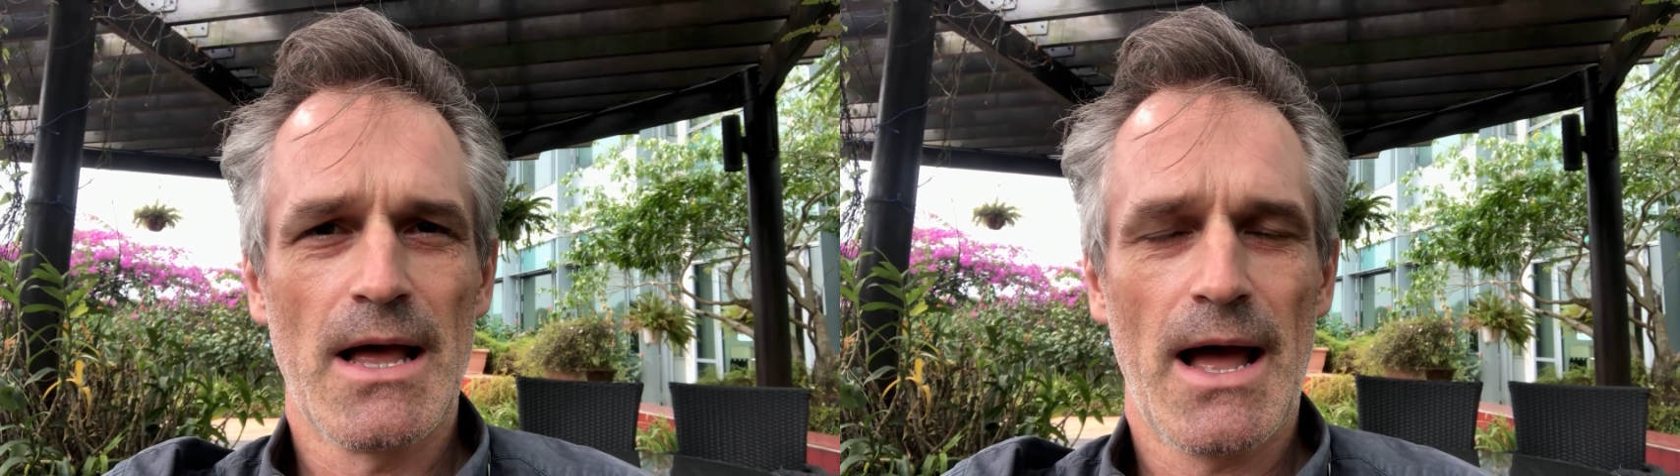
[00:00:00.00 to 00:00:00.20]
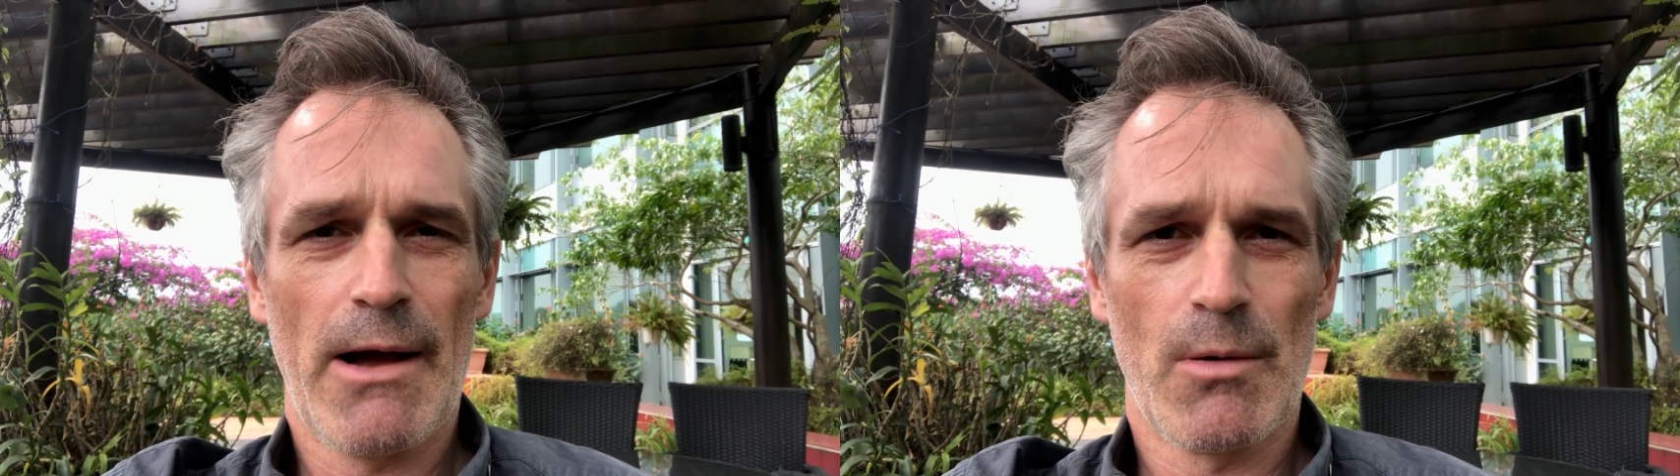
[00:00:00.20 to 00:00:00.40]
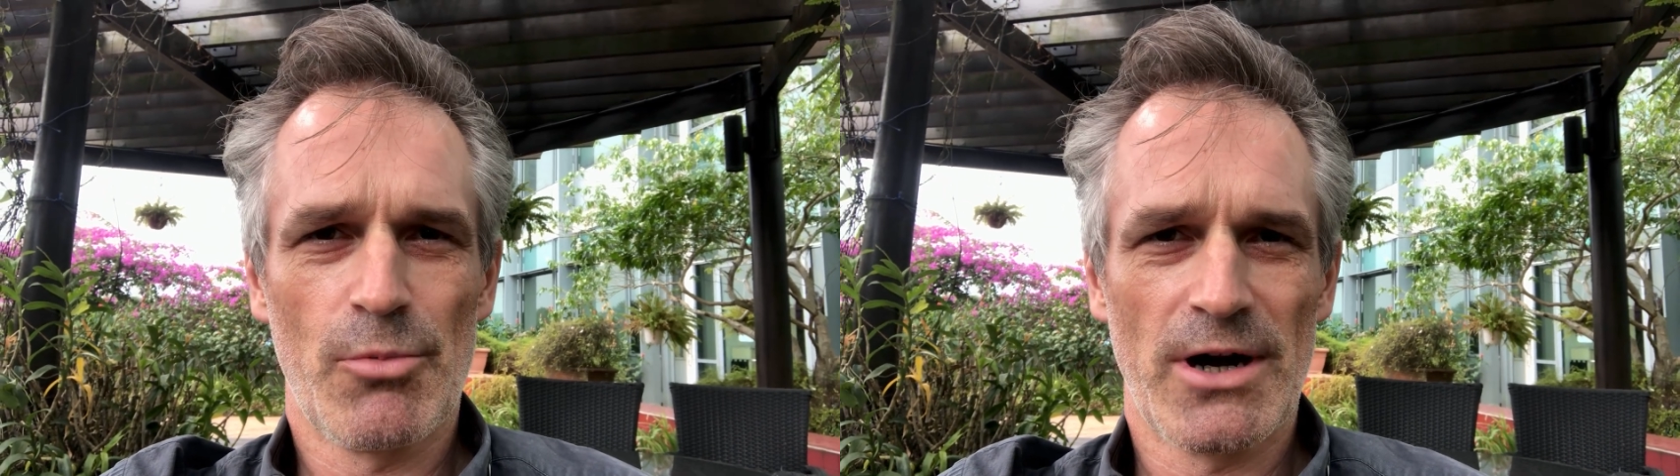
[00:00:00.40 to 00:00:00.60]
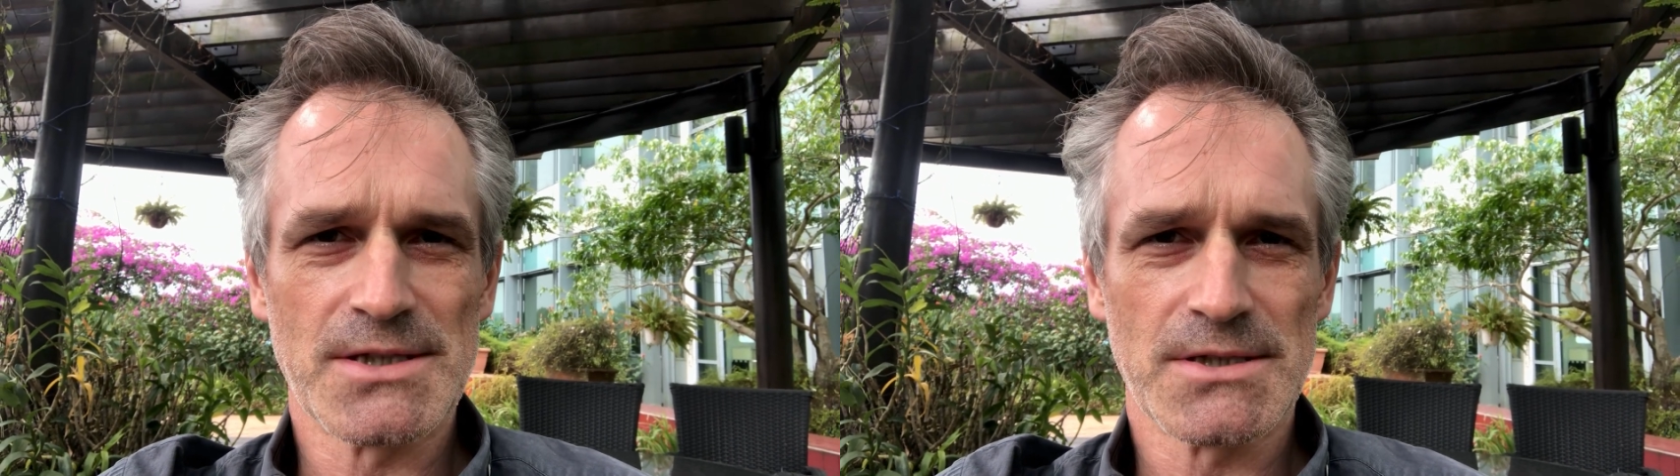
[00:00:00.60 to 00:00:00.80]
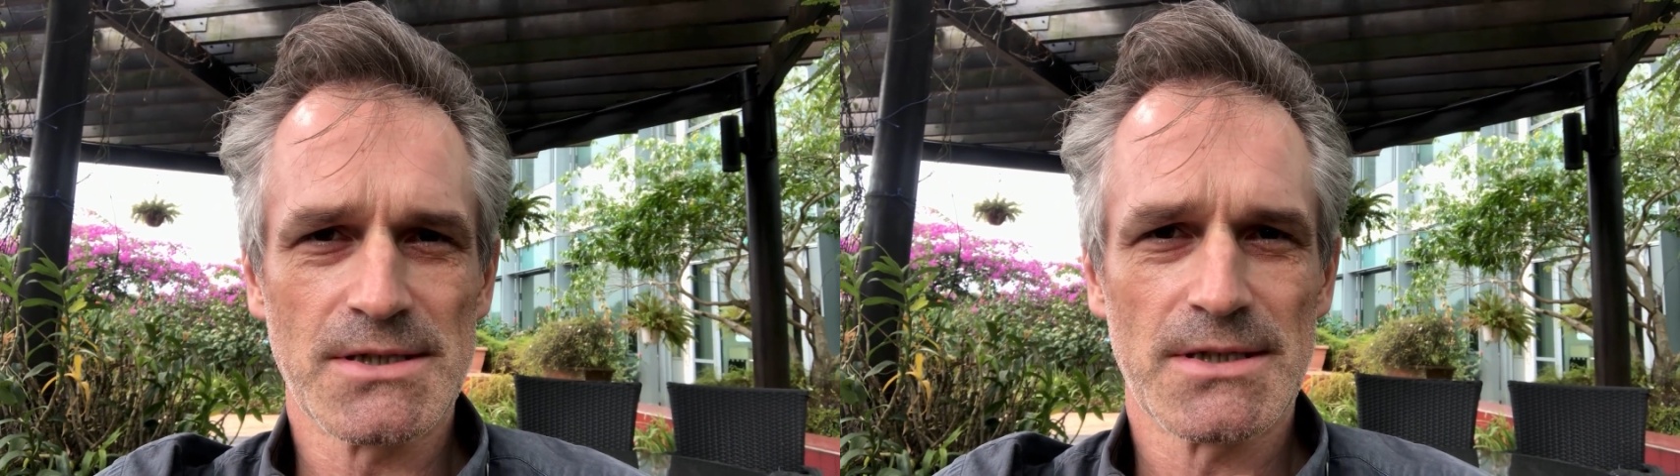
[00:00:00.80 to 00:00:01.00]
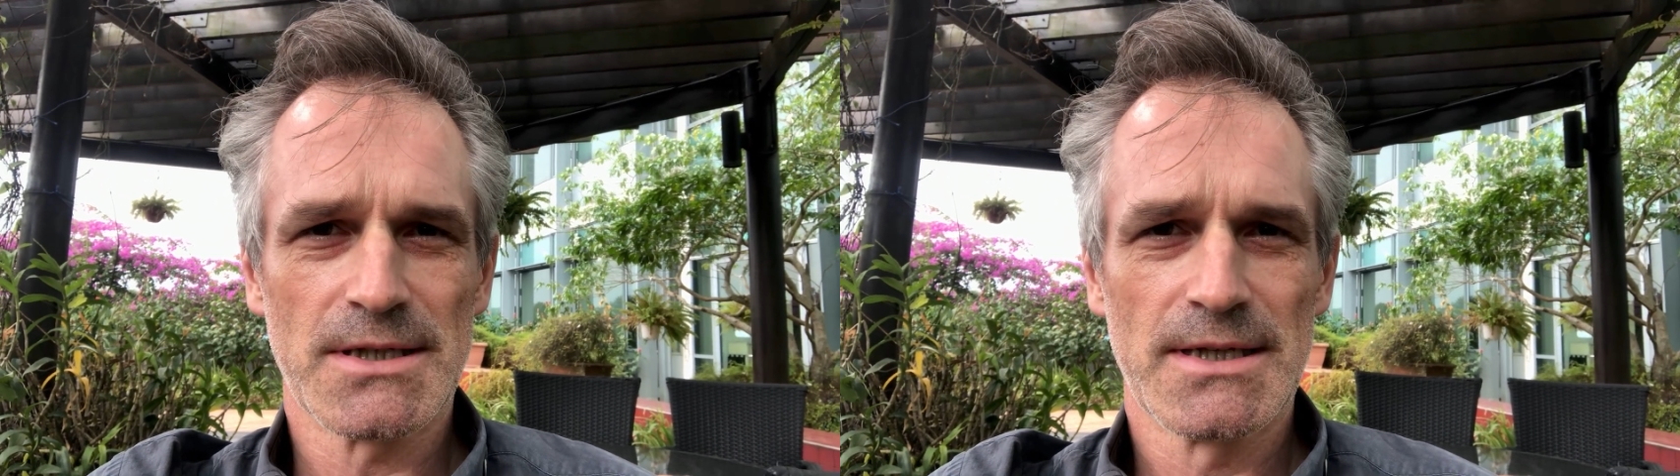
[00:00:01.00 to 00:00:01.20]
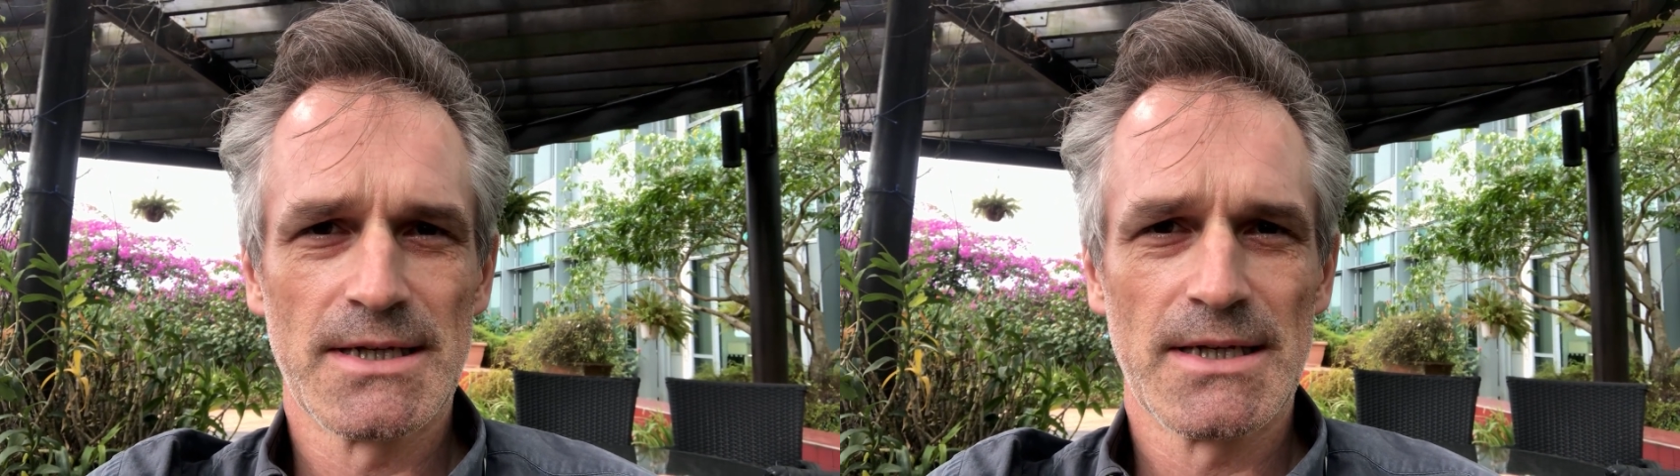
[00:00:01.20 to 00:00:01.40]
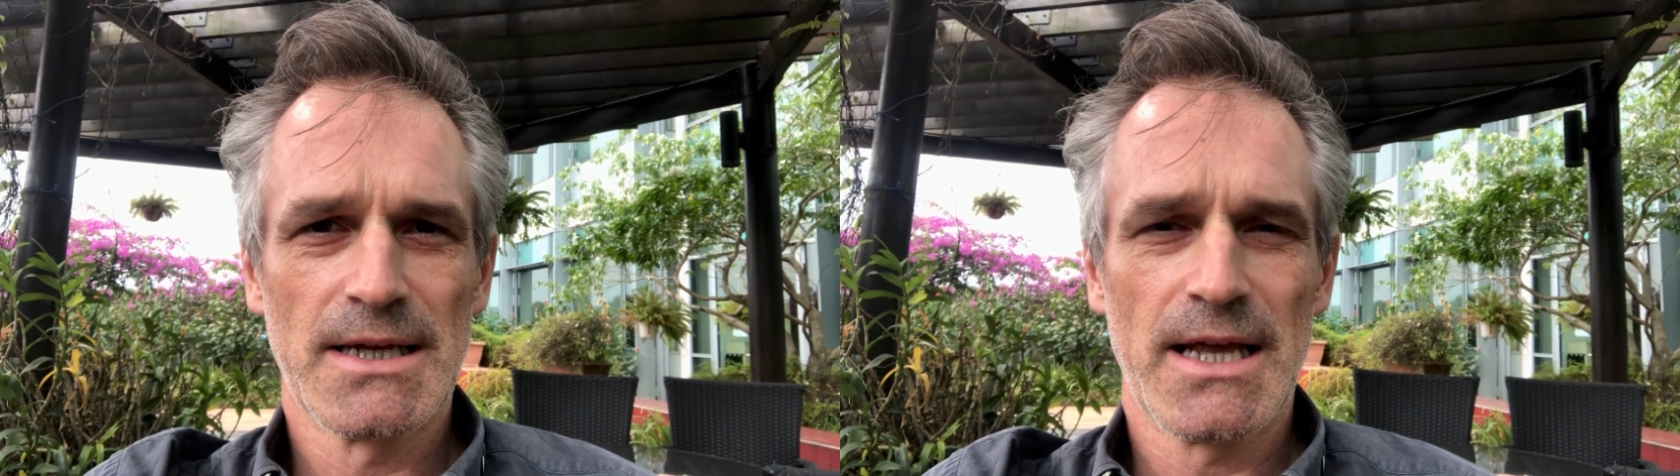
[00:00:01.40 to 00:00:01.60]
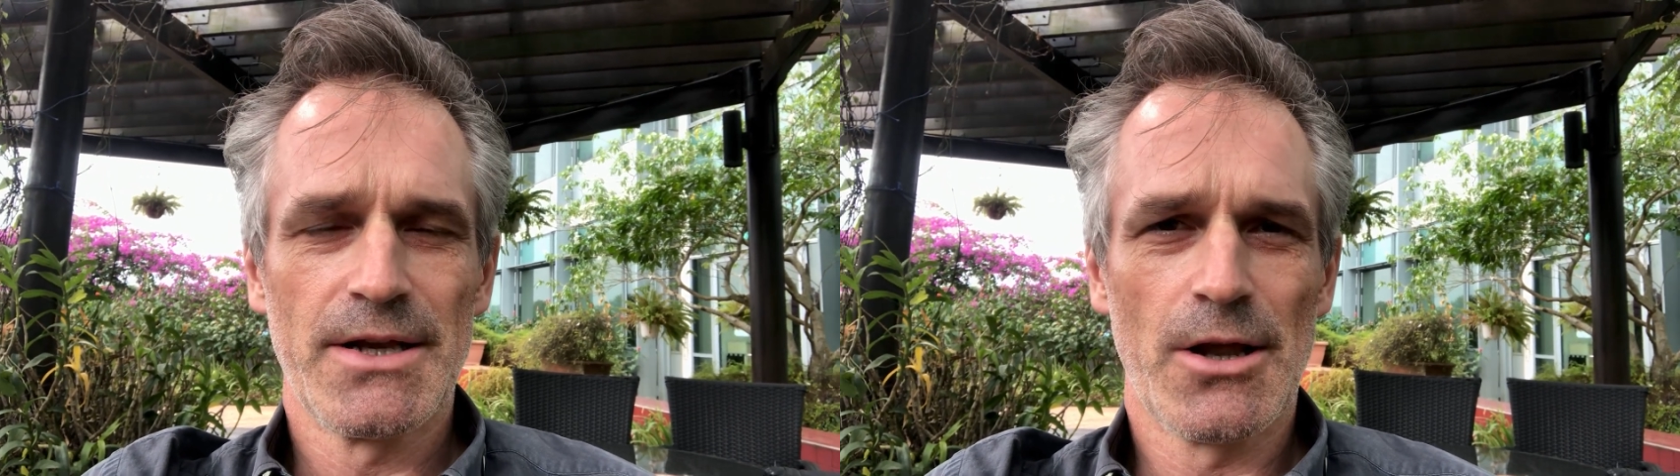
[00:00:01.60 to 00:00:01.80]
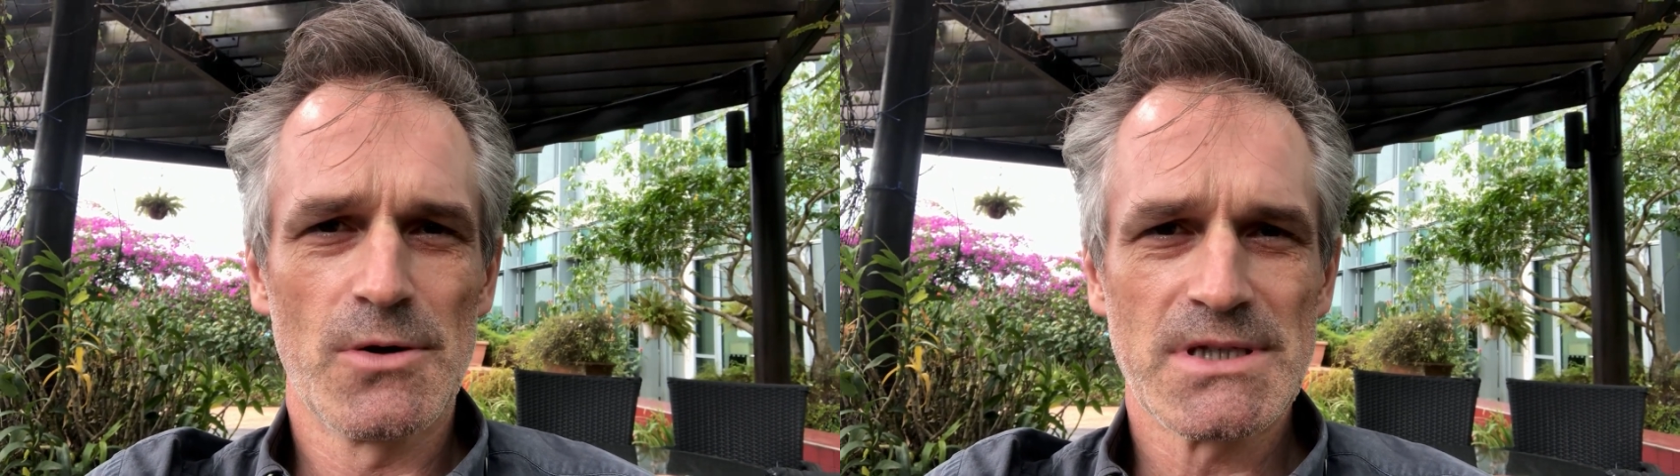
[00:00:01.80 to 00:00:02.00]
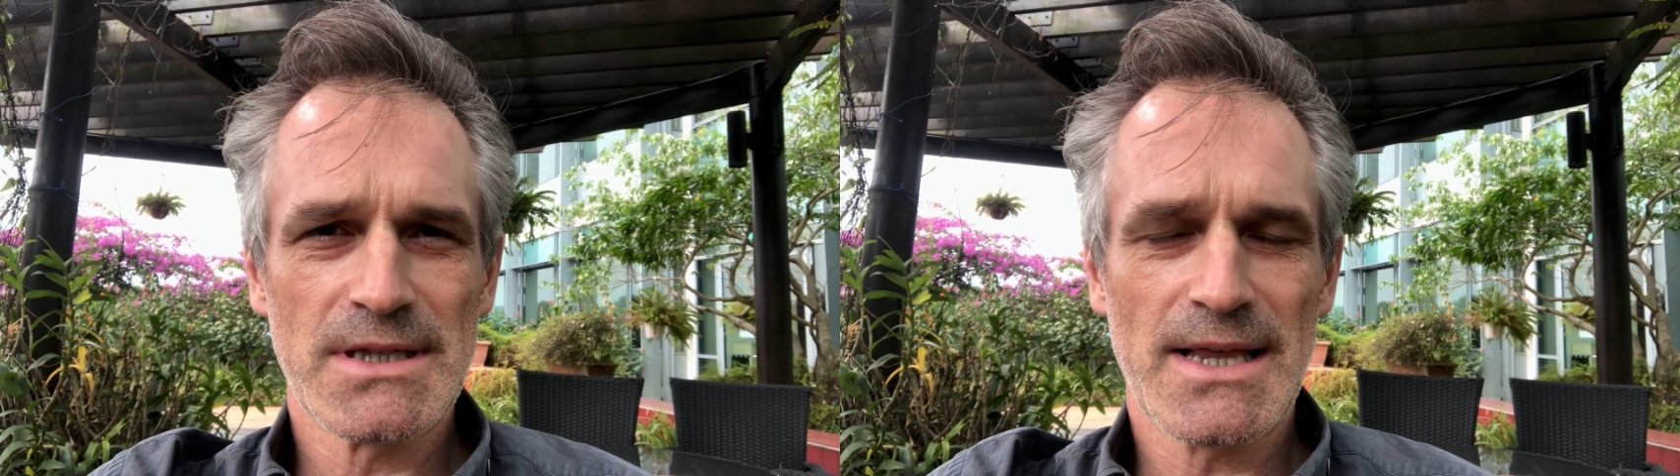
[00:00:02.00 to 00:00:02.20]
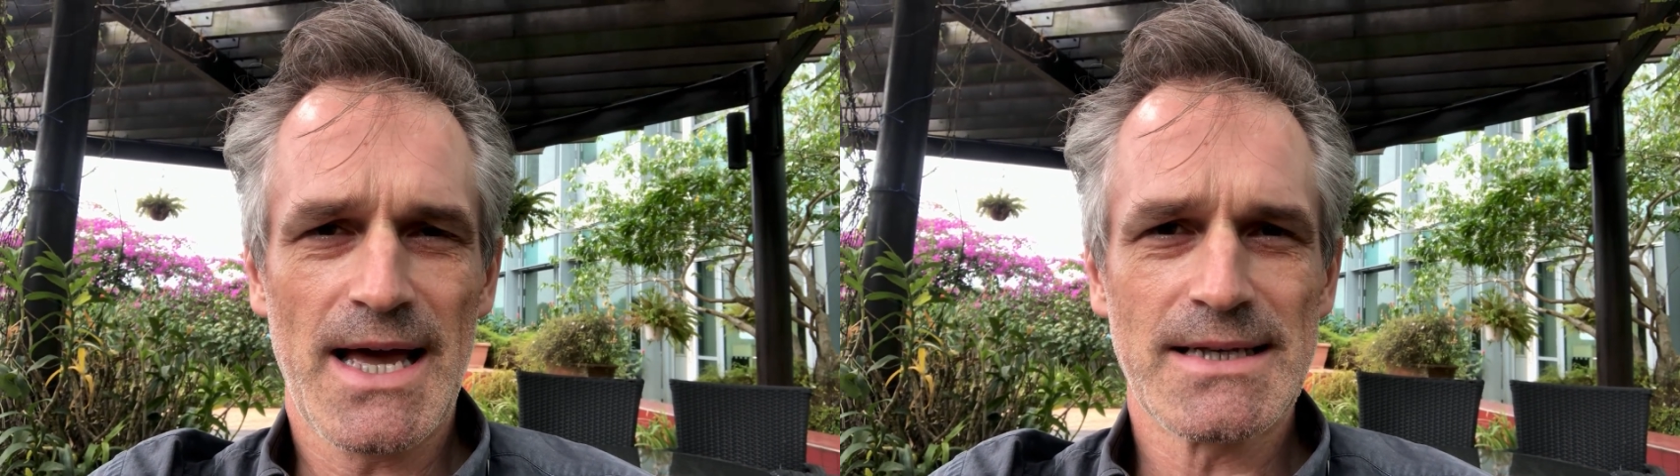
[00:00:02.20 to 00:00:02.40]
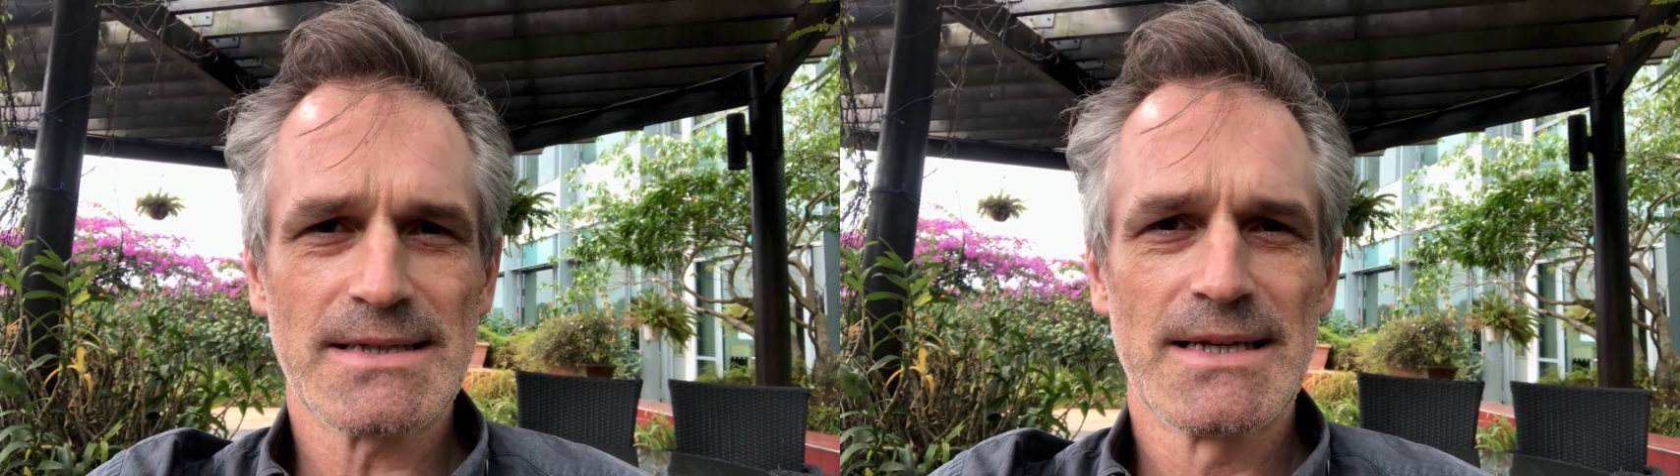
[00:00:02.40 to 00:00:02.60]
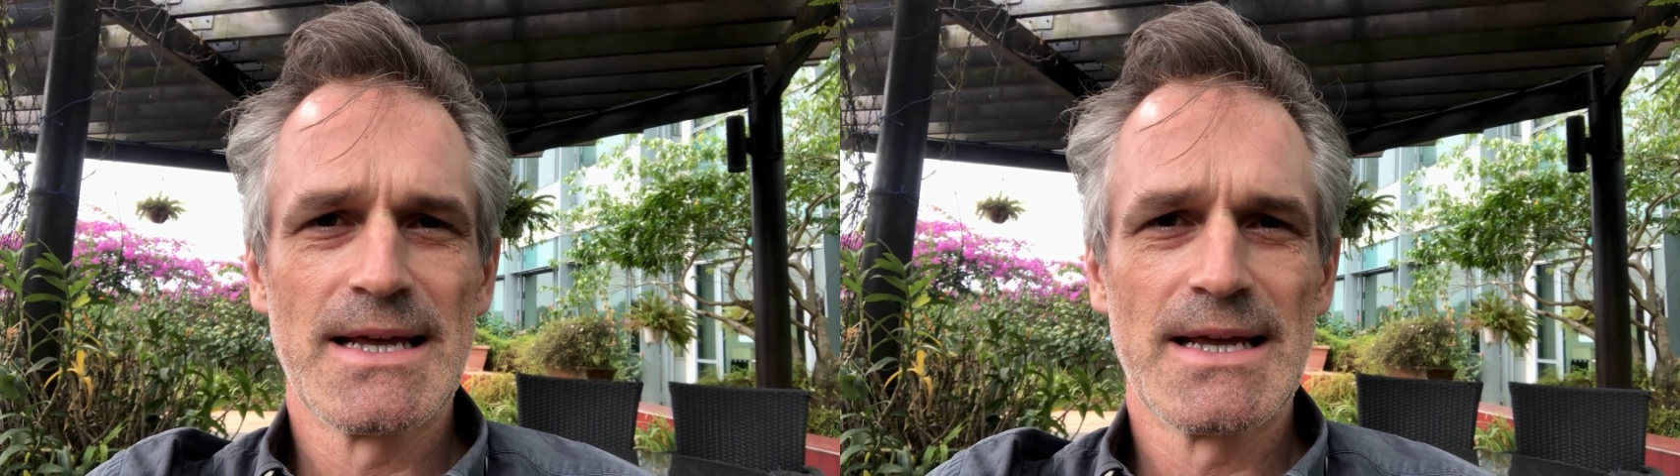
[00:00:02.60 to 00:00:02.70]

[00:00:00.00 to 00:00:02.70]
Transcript: our present, noticing that.